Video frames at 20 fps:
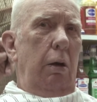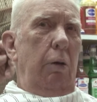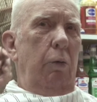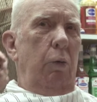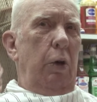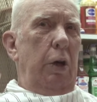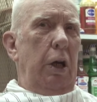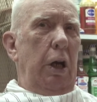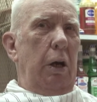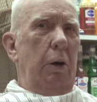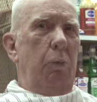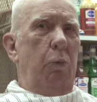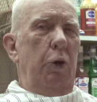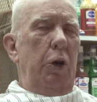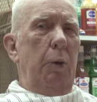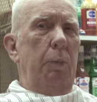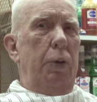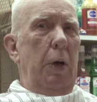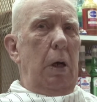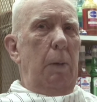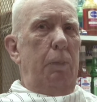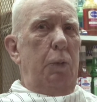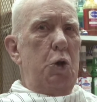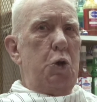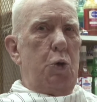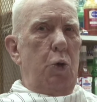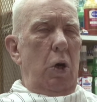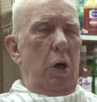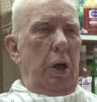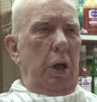when the, when the pump is
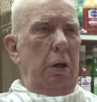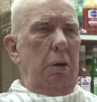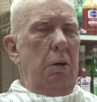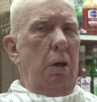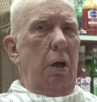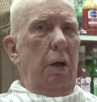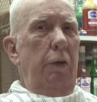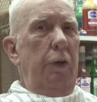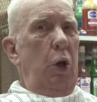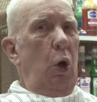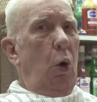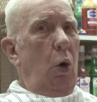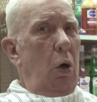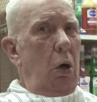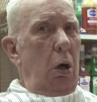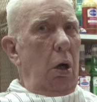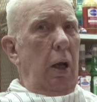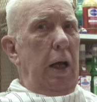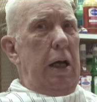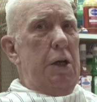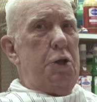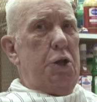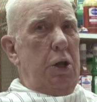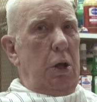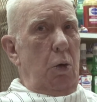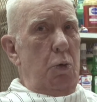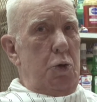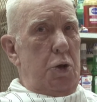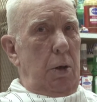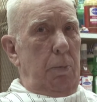running, the oil has to
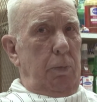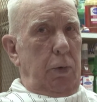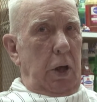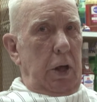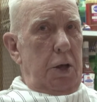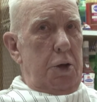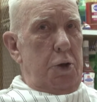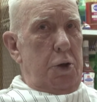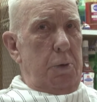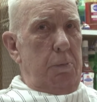go someplace.